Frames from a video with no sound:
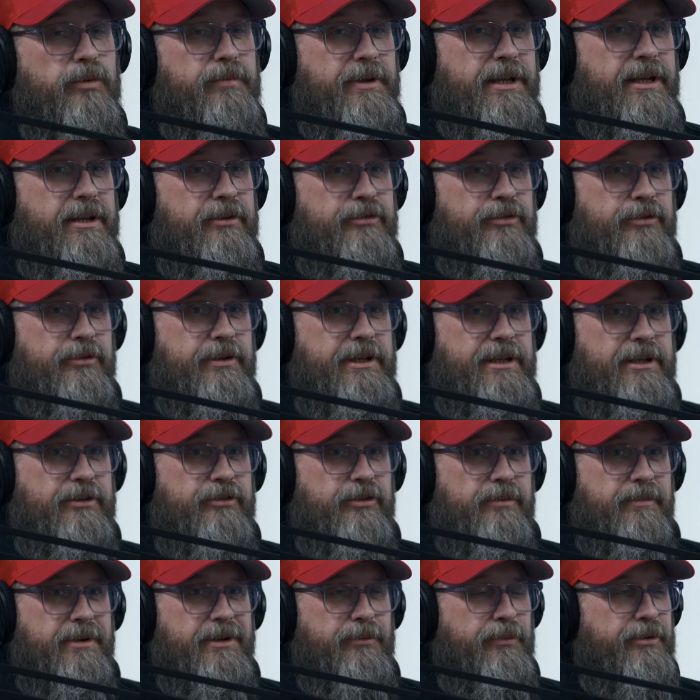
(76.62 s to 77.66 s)
a history teacher,
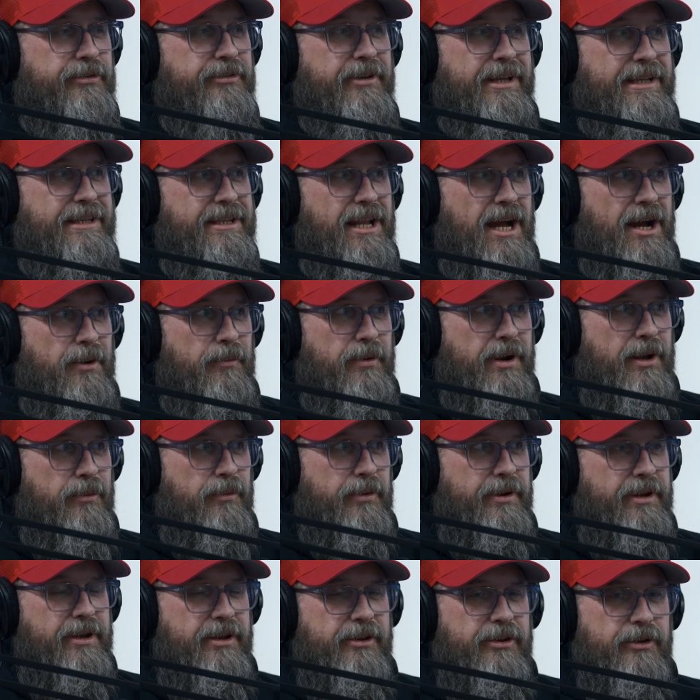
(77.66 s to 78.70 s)
but it was like not what I
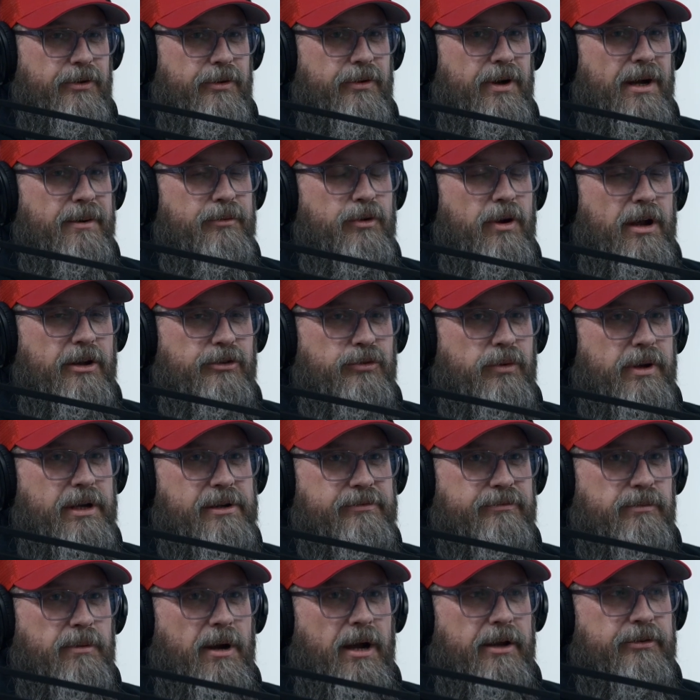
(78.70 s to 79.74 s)
wanted to do. I'm graduating
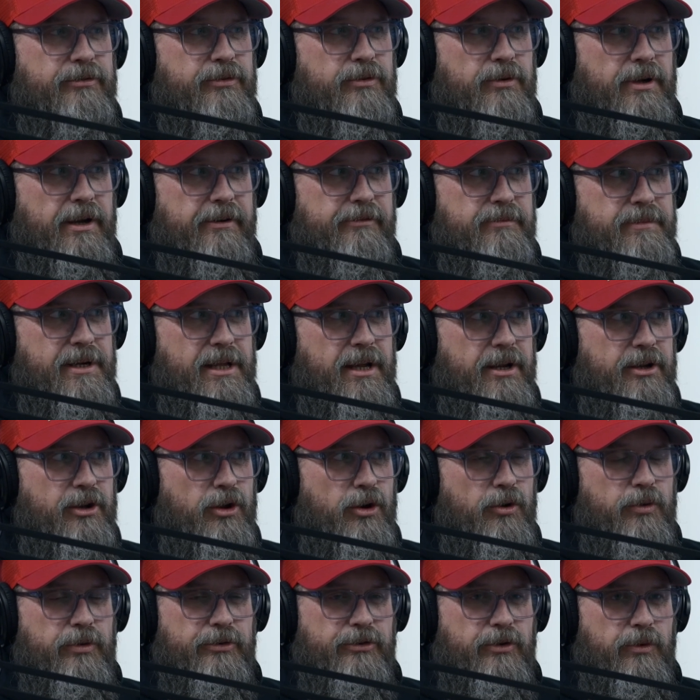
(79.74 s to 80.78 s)
from high school. Everybody I
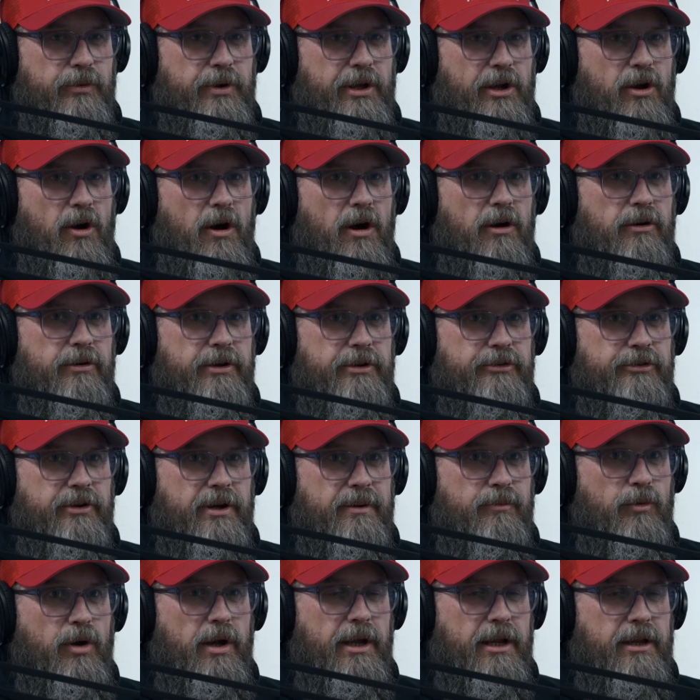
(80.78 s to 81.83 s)
know is going to college, and I'm
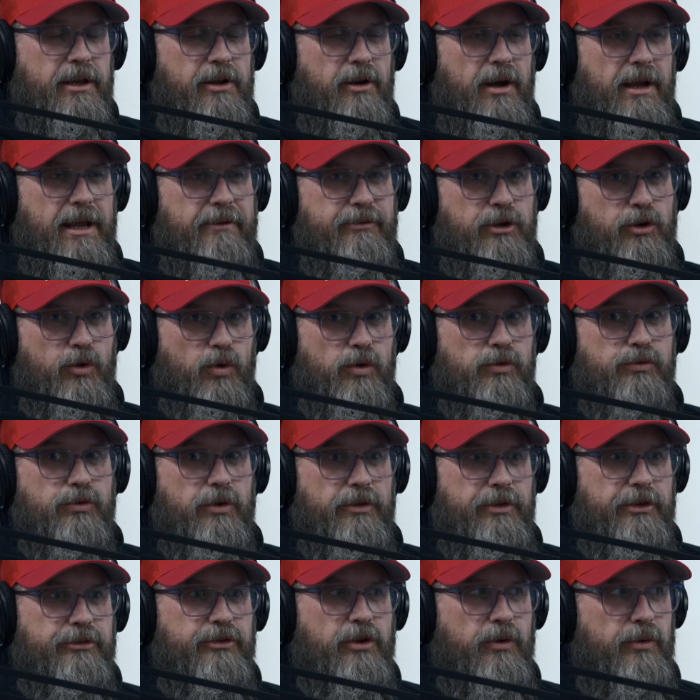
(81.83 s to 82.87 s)
like, I have a girlfriend
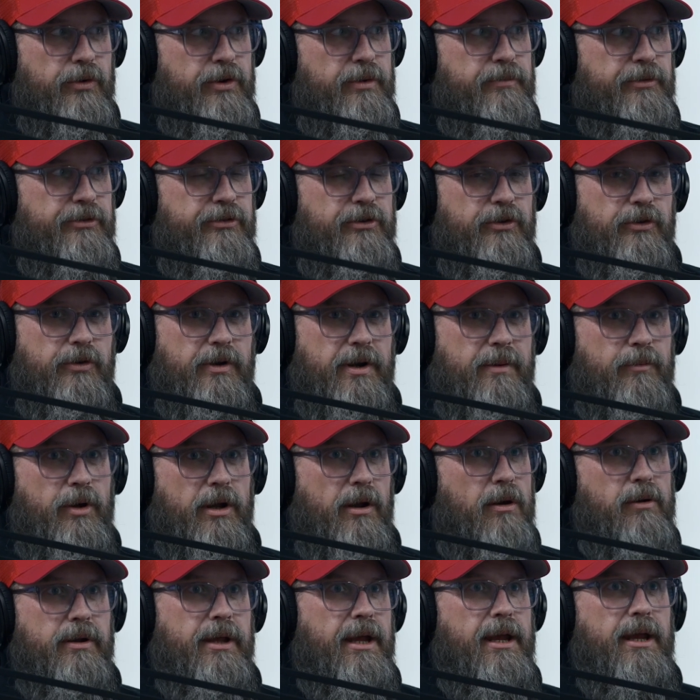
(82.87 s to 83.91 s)
that's going to the zoo, and I'm like,
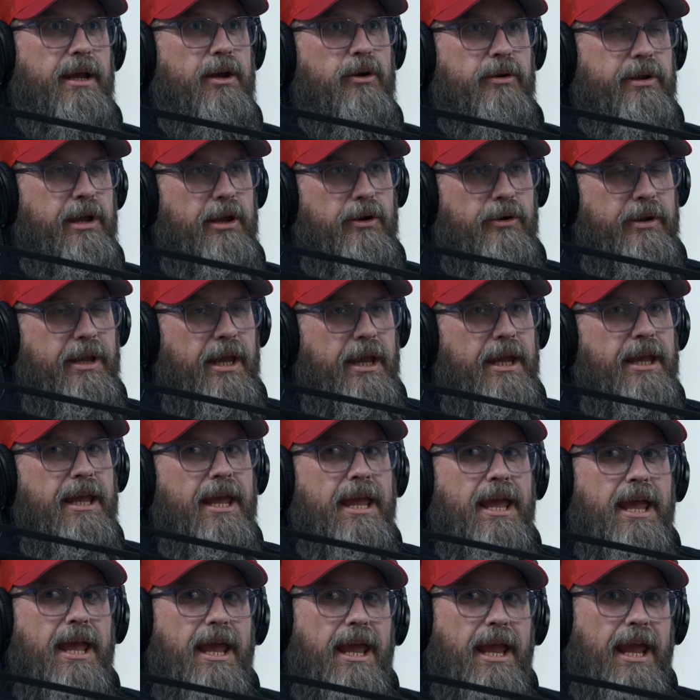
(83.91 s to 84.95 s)
okay.
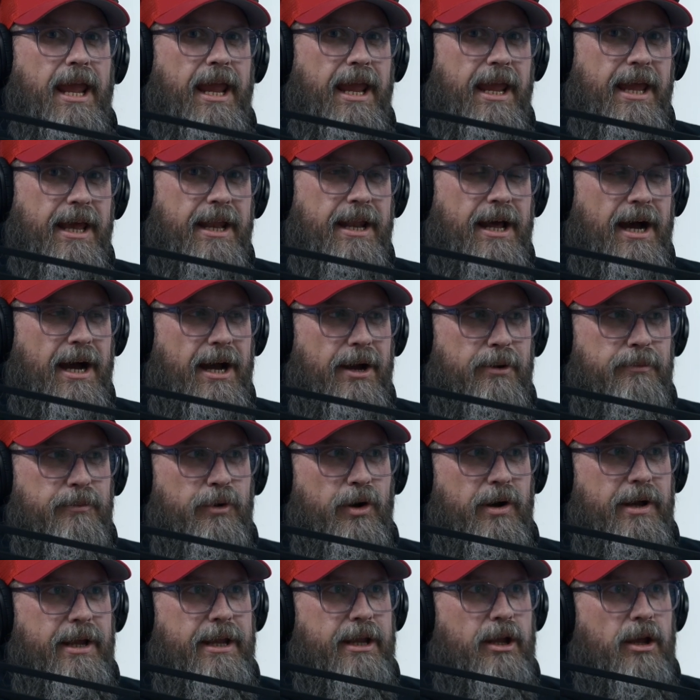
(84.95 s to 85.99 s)
And I'm
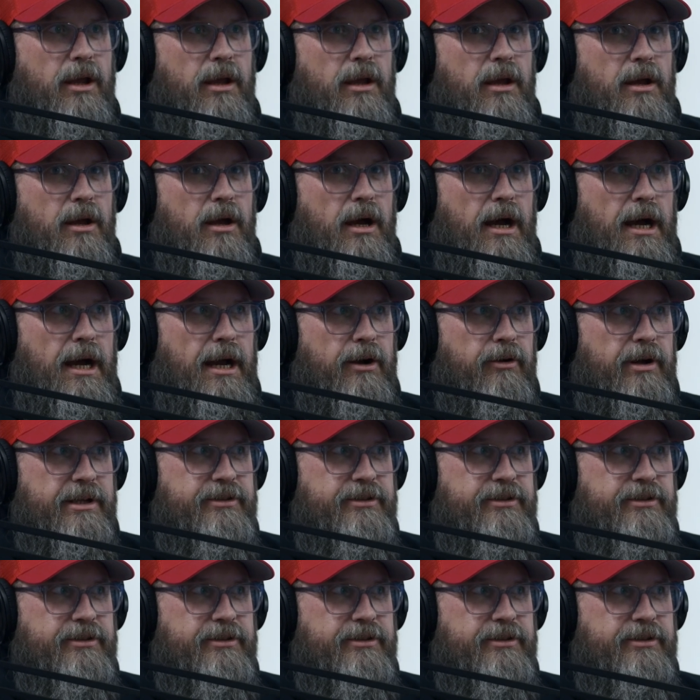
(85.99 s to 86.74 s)
like, I like to